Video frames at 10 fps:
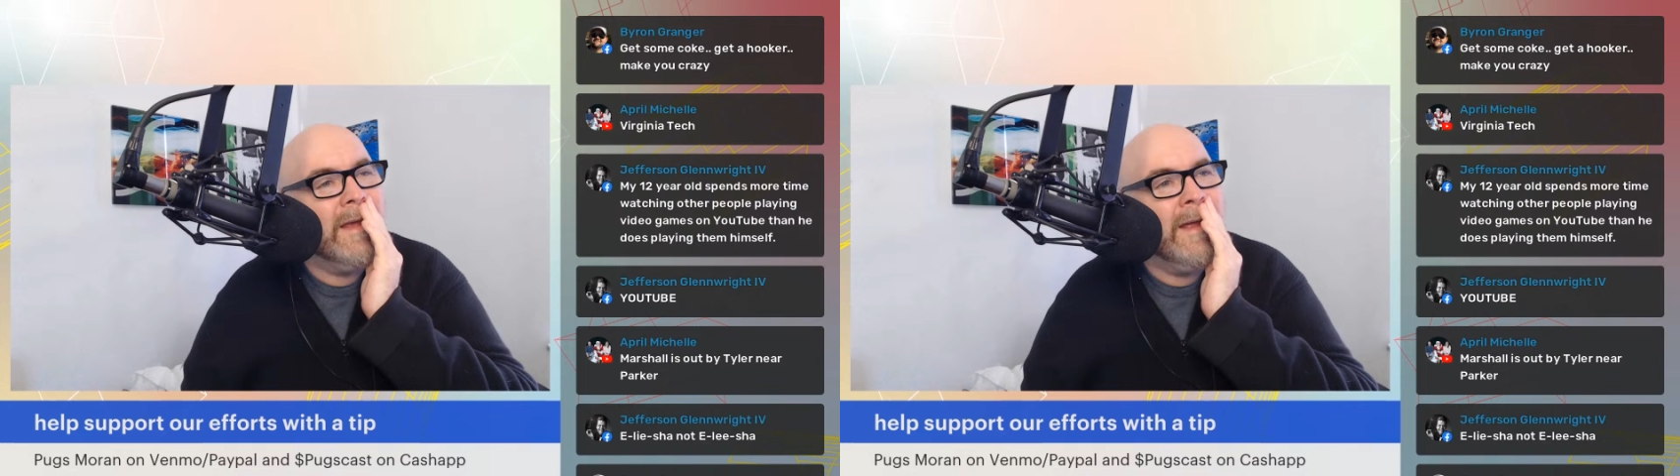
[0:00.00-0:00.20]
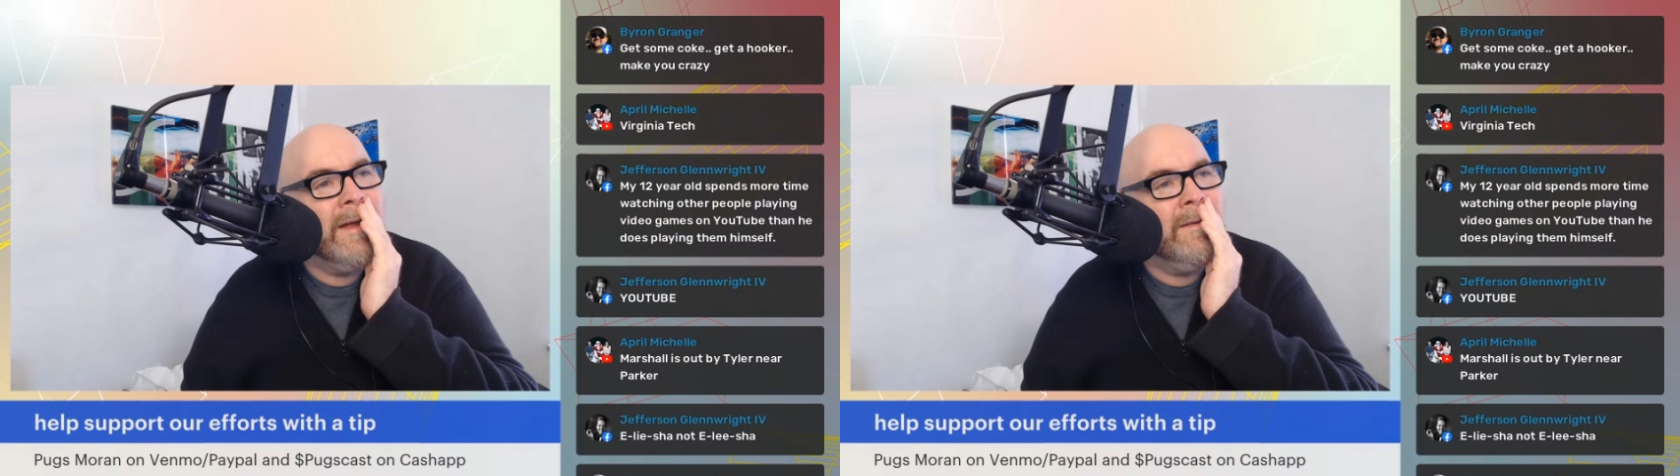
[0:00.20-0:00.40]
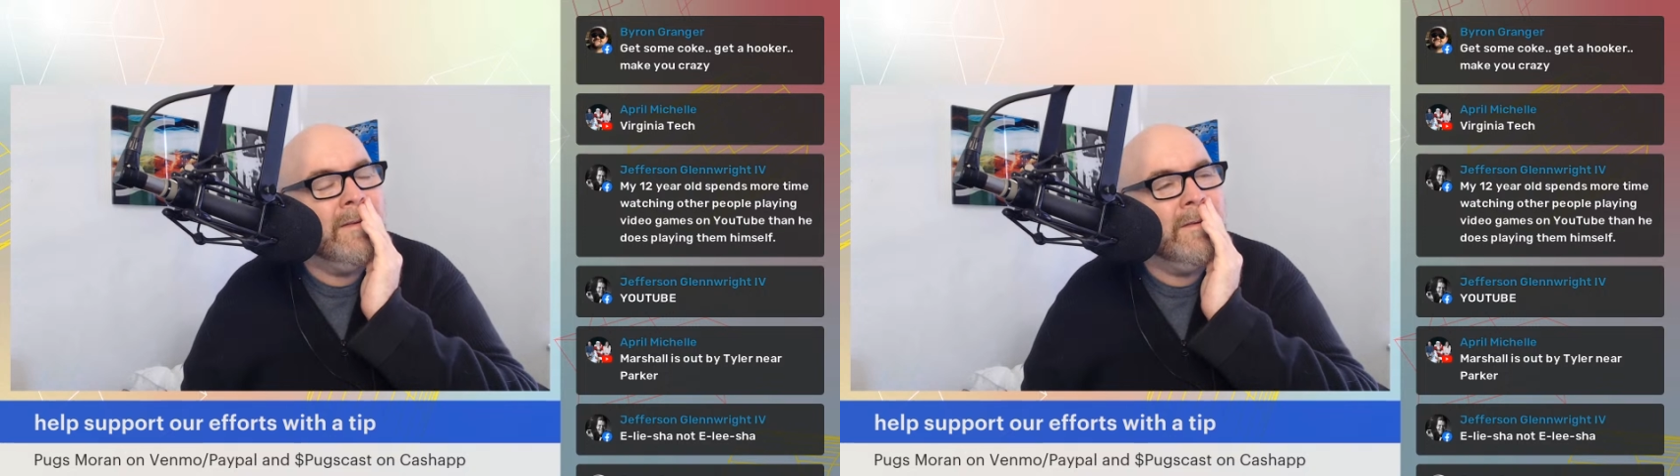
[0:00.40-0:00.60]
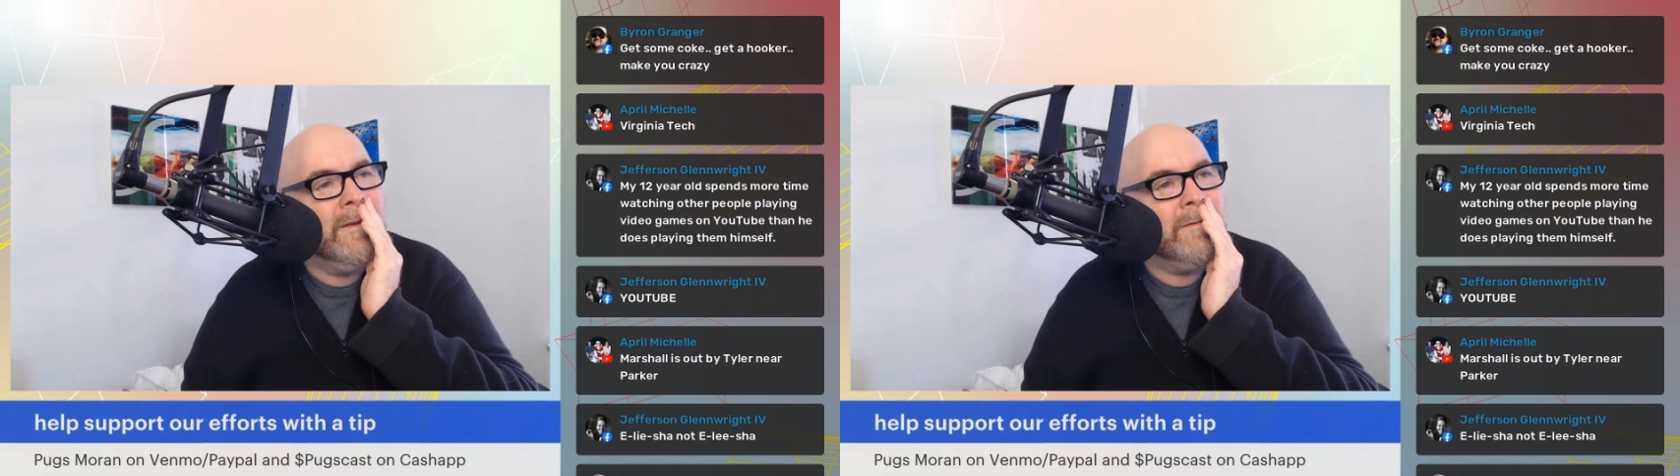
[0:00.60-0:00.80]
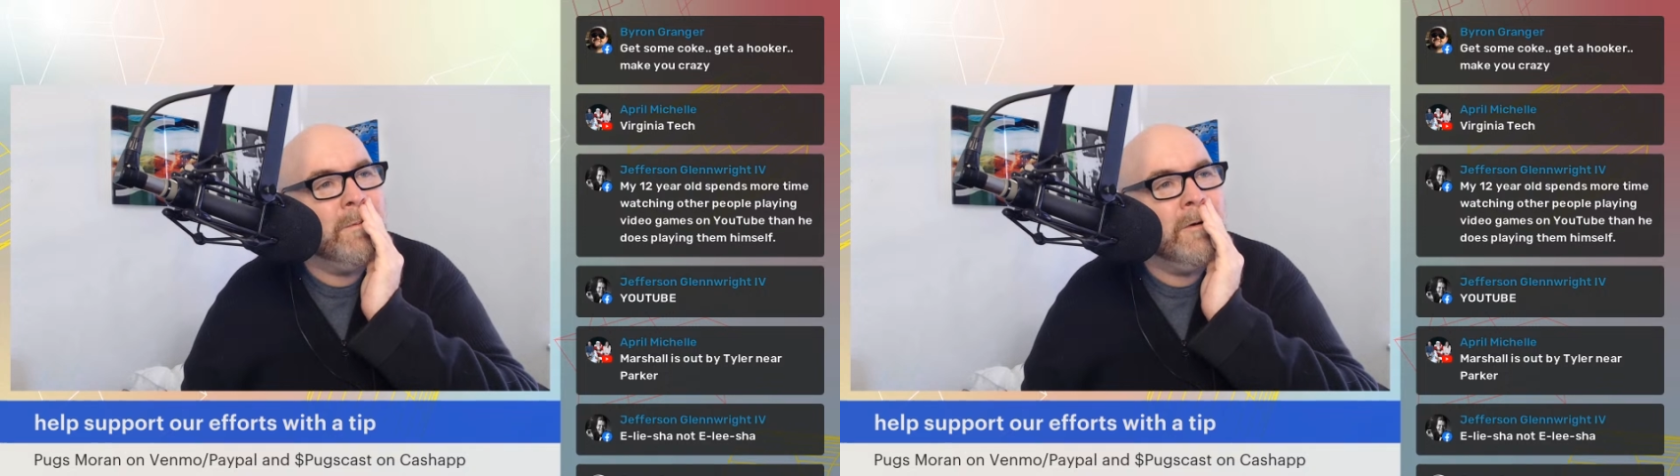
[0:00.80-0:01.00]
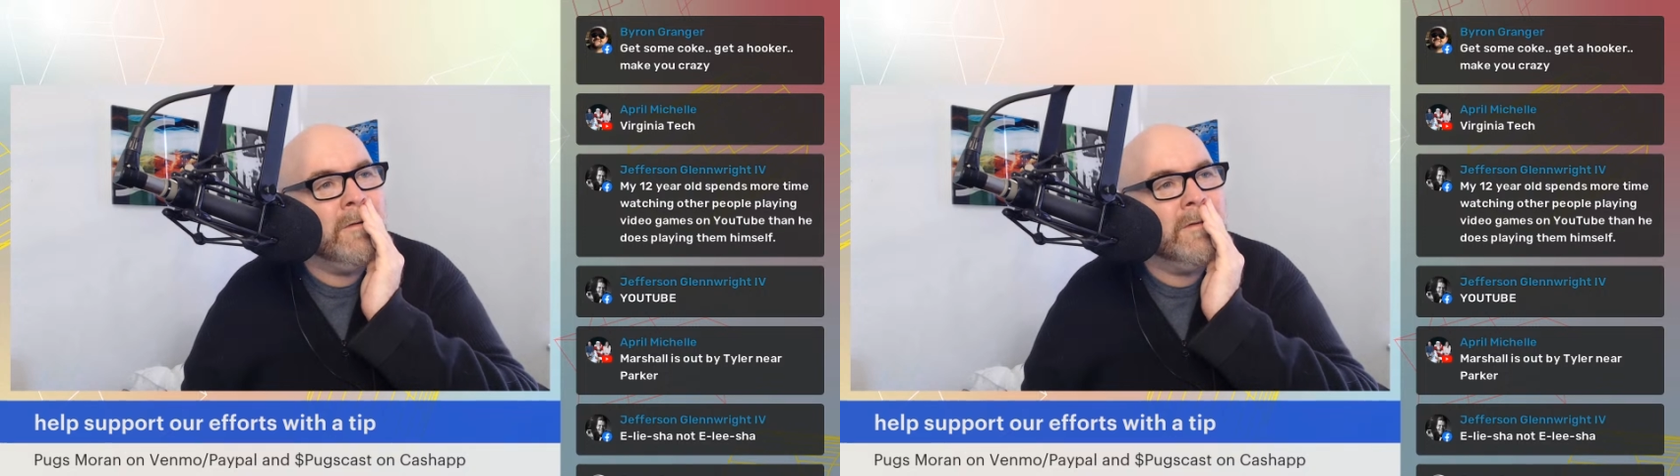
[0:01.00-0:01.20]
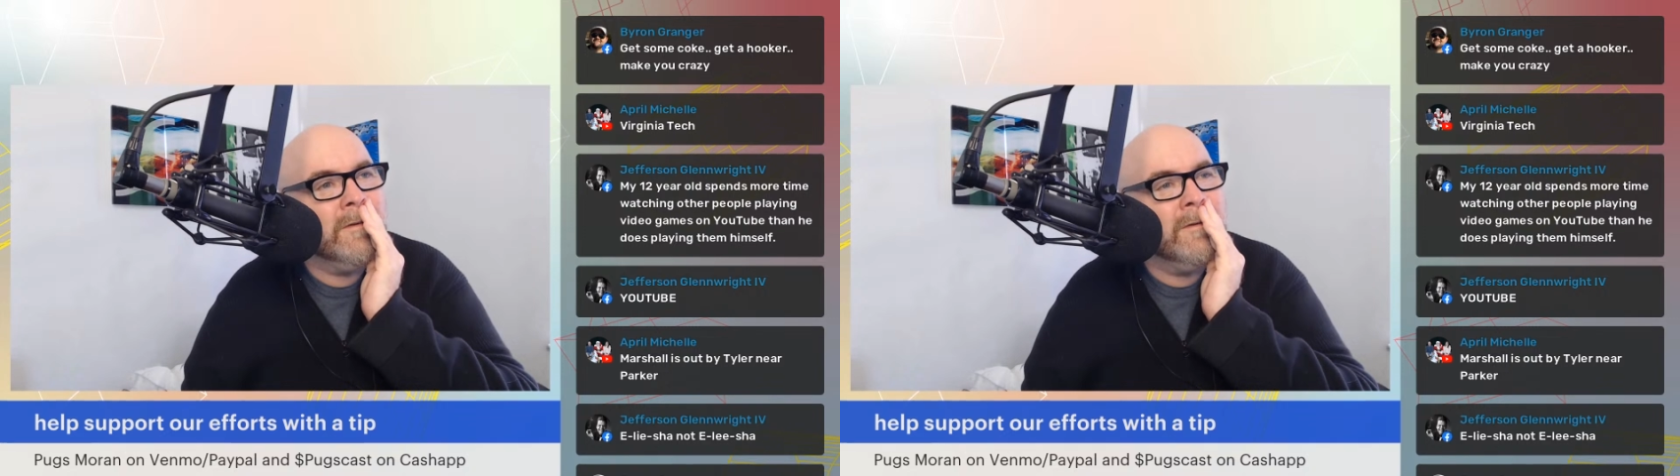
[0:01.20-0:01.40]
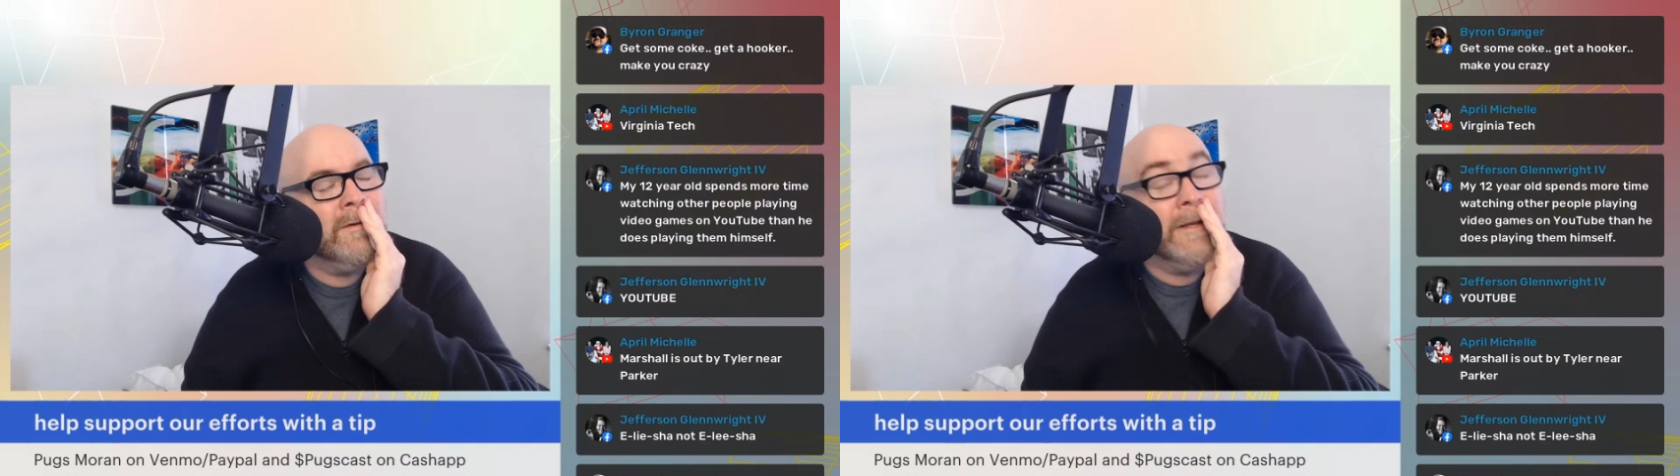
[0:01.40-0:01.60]
And this
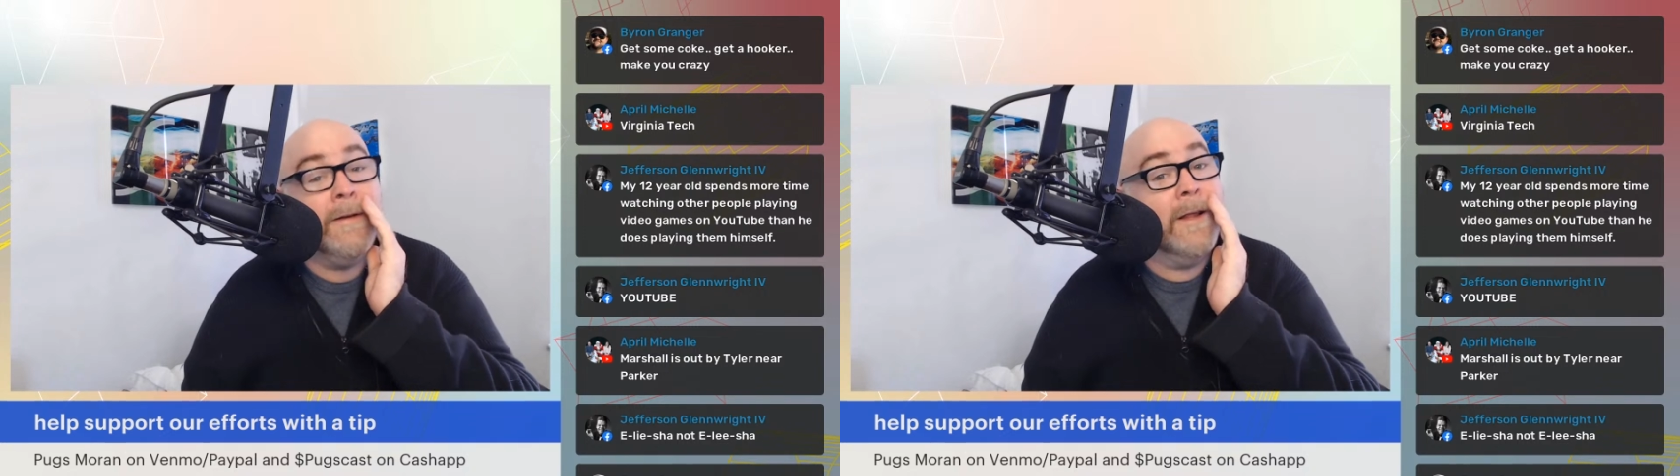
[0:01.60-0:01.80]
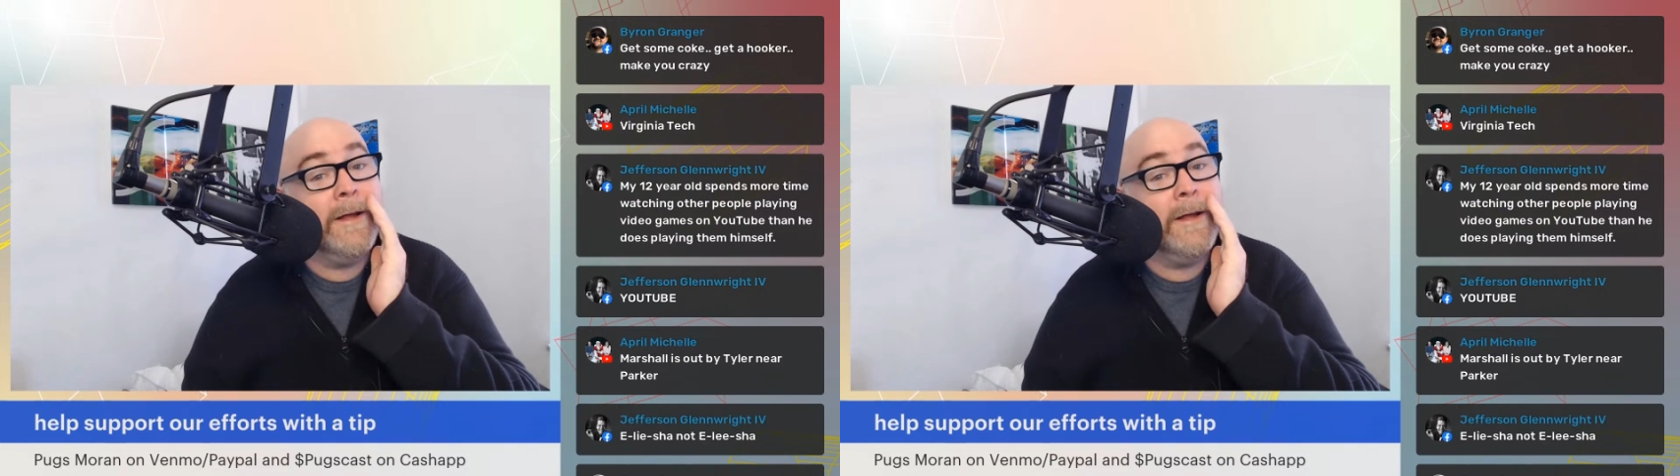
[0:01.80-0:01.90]
person didn't